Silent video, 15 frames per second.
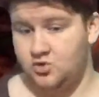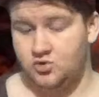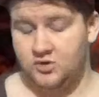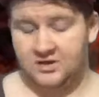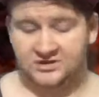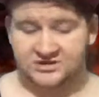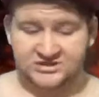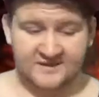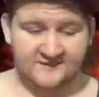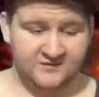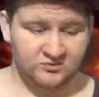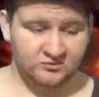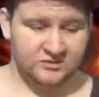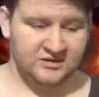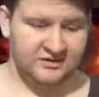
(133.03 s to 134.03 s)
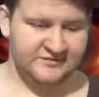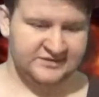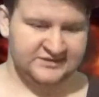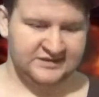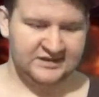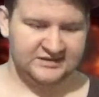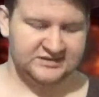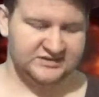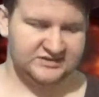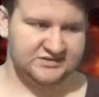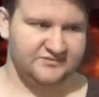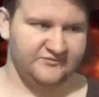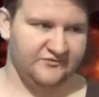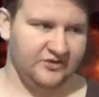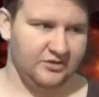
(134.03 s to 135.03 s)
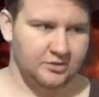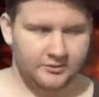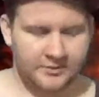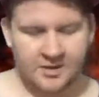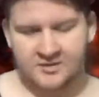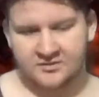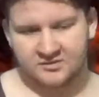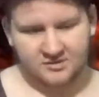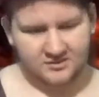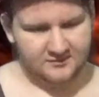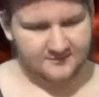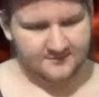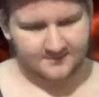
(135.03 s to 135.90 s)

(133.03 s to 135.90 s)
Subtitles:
you kind of just have to give and take, just feel around